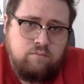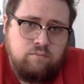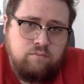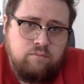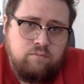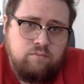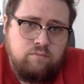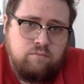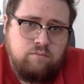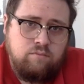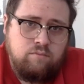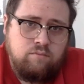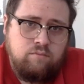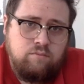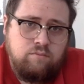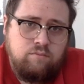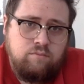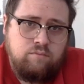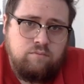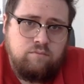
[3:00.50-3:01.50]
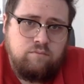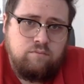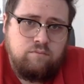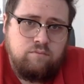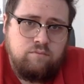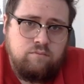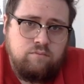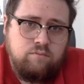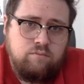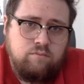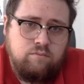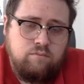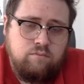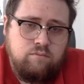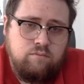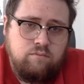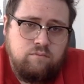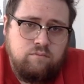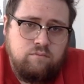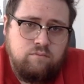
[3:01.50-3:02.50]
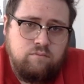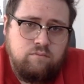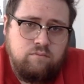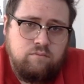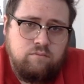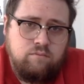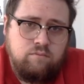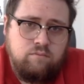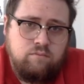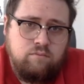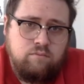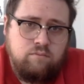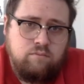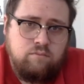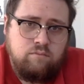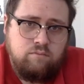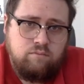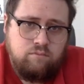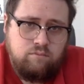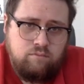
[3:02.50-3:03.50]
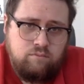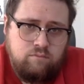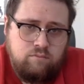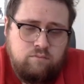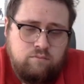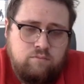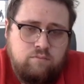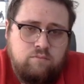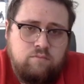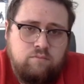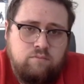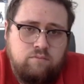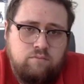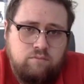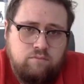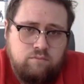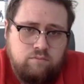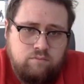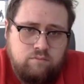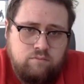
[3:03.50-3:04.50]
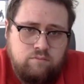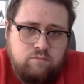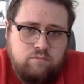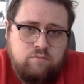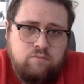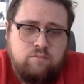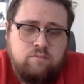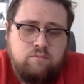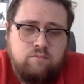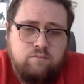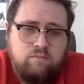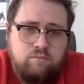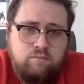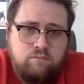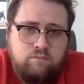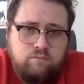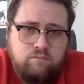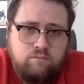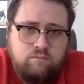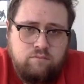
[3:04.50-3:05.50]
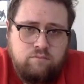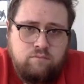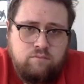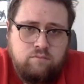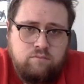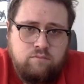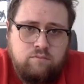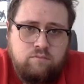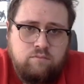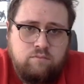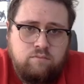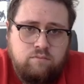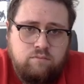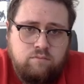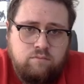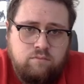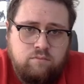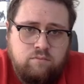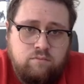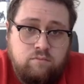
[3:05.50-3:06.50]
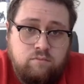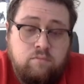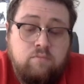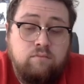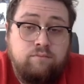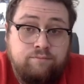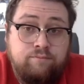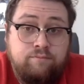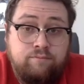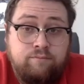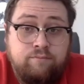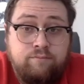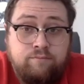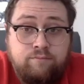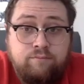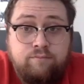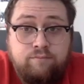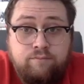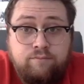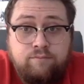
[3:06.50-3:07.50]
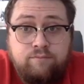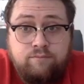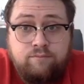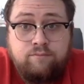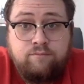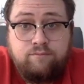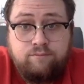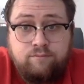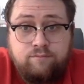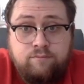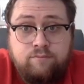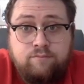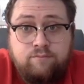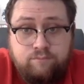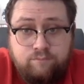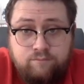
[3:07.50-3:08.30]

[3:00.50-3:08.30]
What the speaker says: [no speech]